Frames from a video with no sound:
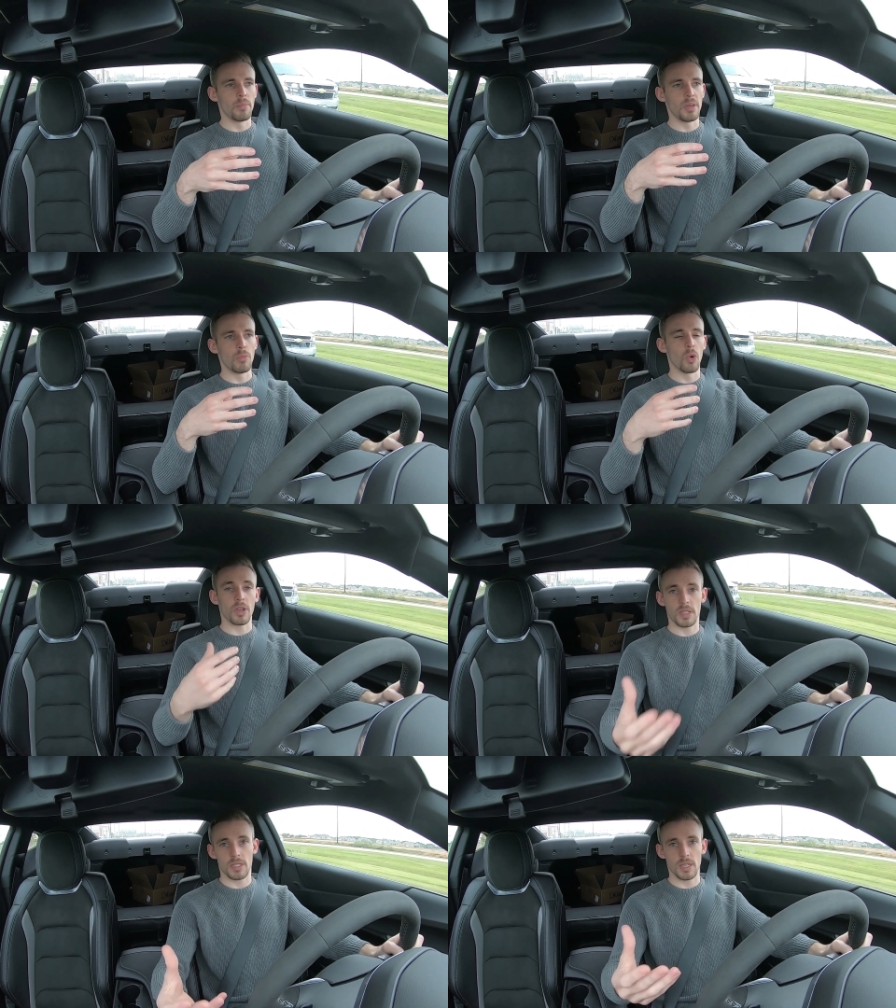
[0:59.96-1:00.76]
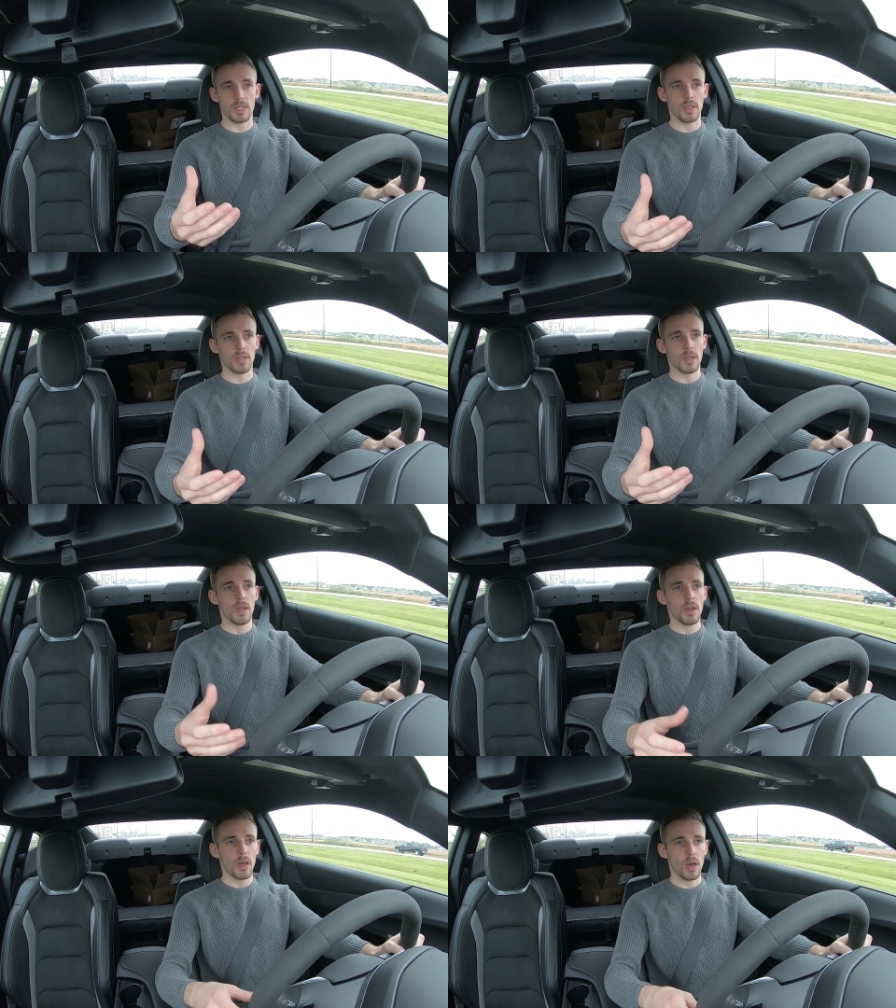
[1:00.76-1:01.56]
be more consistent.
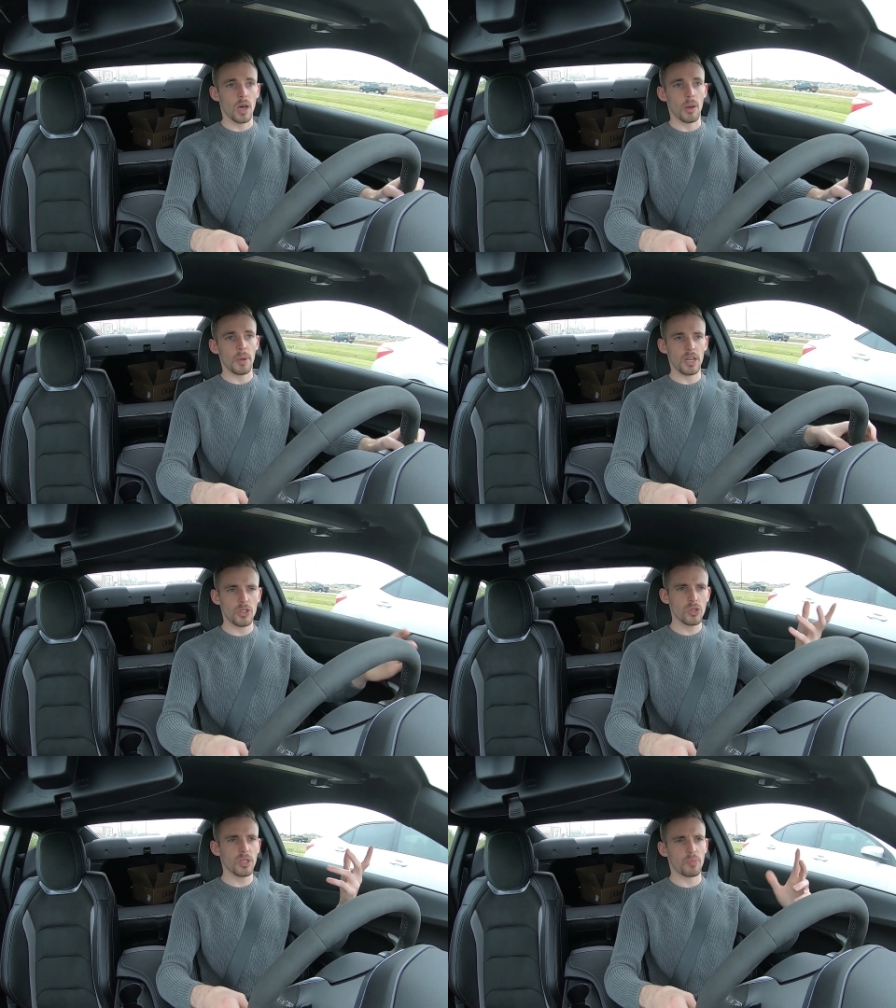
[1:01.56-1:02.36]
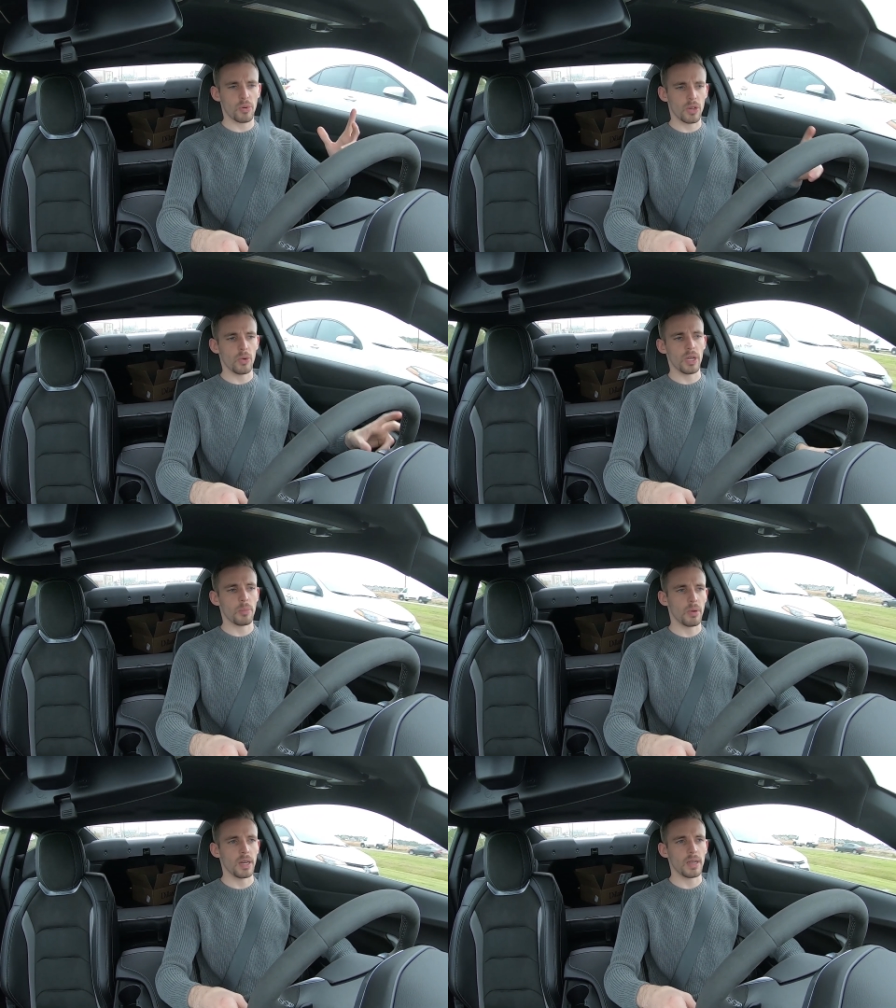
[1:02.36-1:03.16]
And it's usually pretty quick,
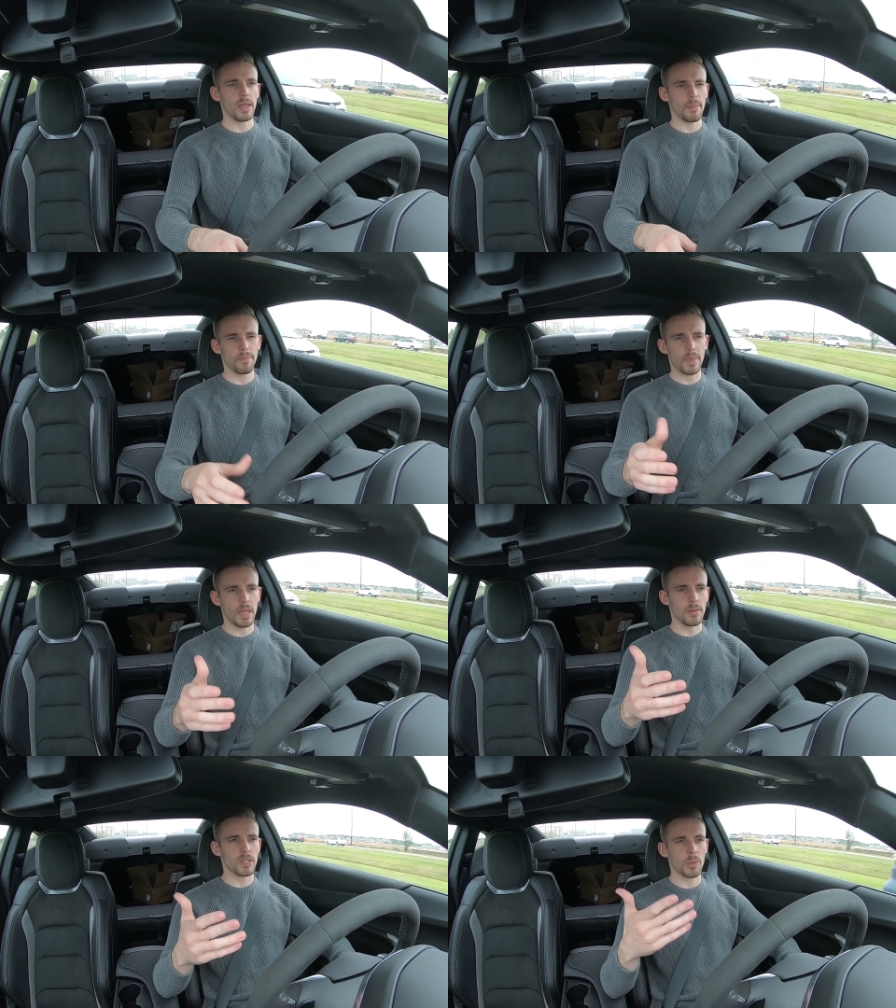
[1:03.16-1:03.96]
but in